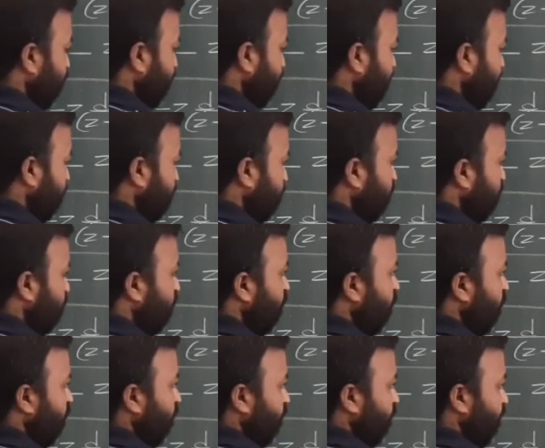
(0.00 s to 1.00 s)

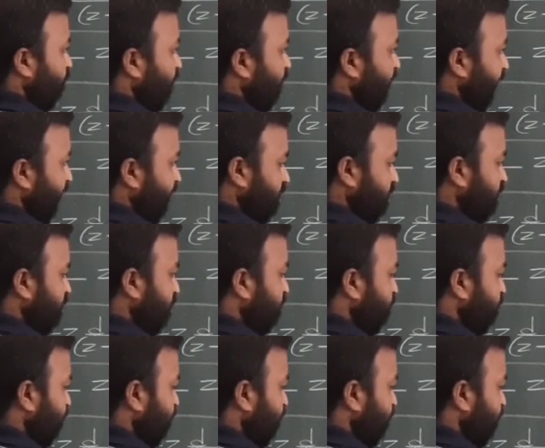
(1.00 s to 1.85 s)
into v dash, v